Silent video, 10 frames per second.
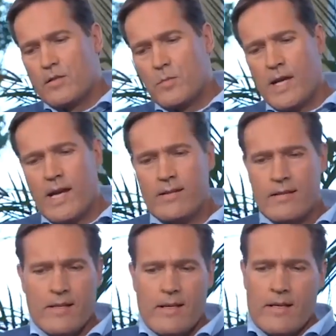And
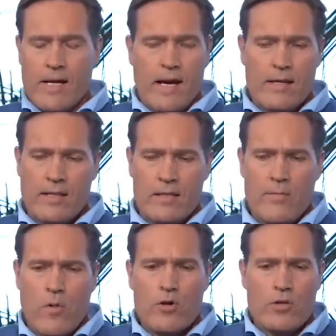also the user, when you
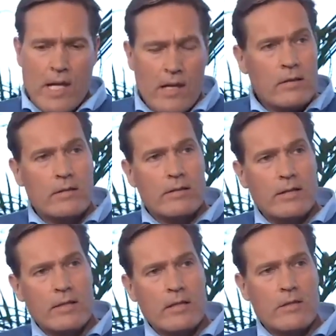talk to them,
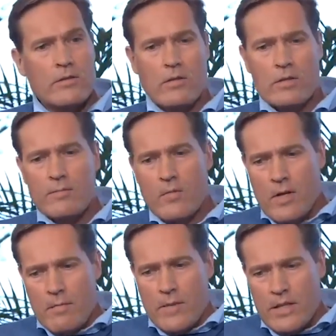yeah, it's
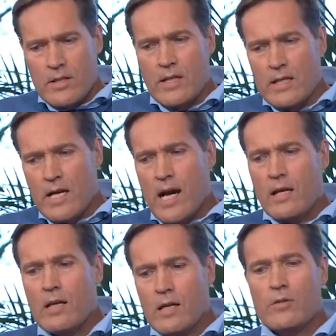emotional.
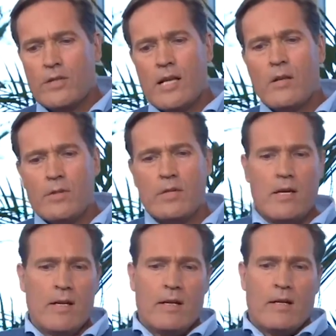When you can
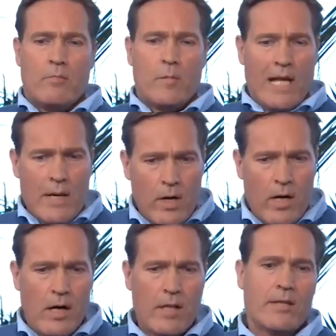help people after
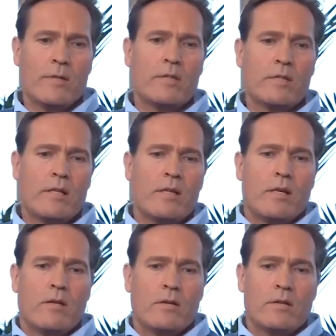years who have had
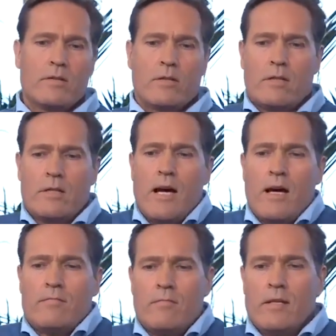problems, who so
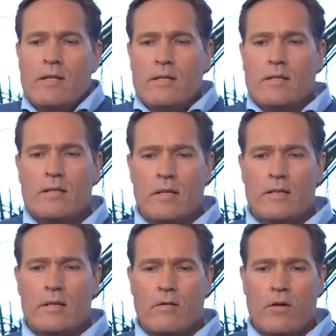just find a
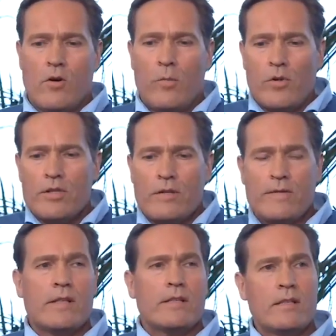solution. Of
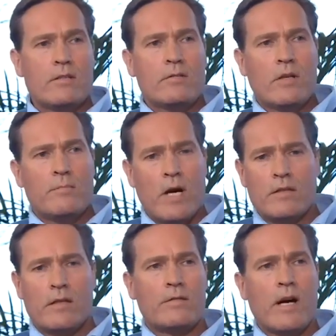course, it's a wonderful
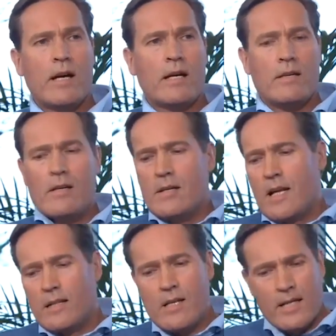experience. The
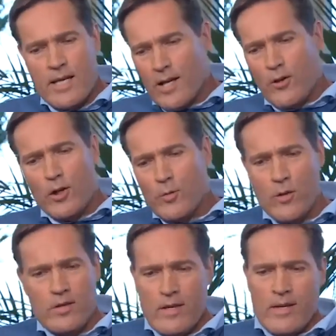whole career of
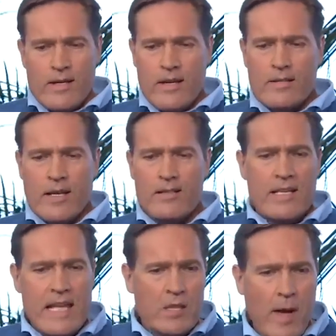Hollywood is nothing like
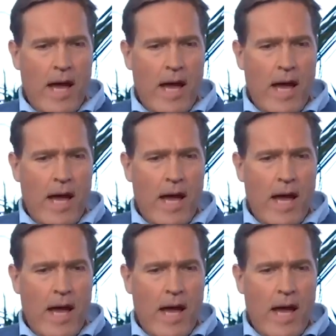it.